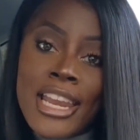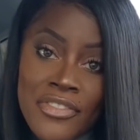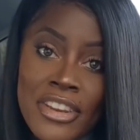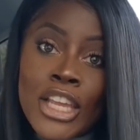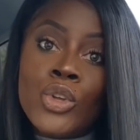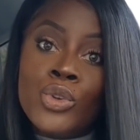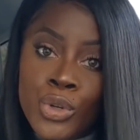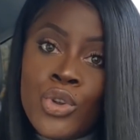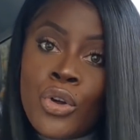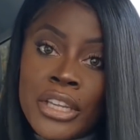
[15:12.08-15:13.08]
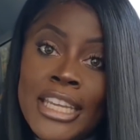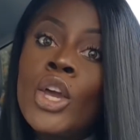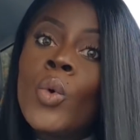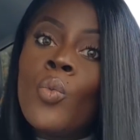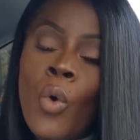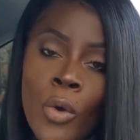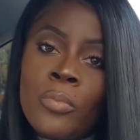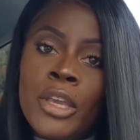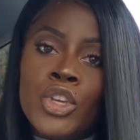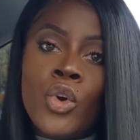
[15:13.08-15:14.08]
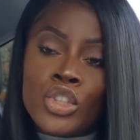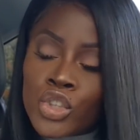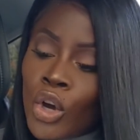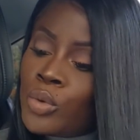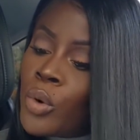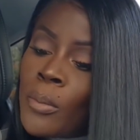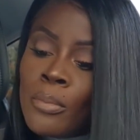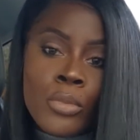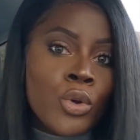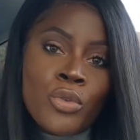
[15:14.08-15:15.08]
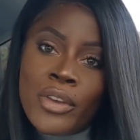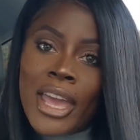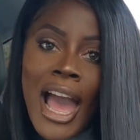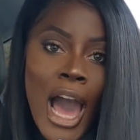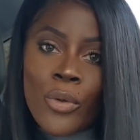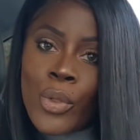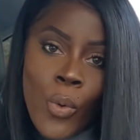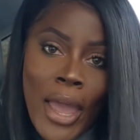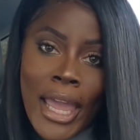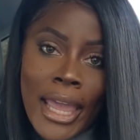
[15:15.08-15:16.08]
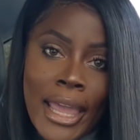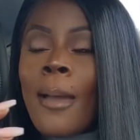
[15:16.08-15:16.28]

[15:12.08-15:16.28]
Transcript: Anything that you do not need won't be yours. God will move it out the way.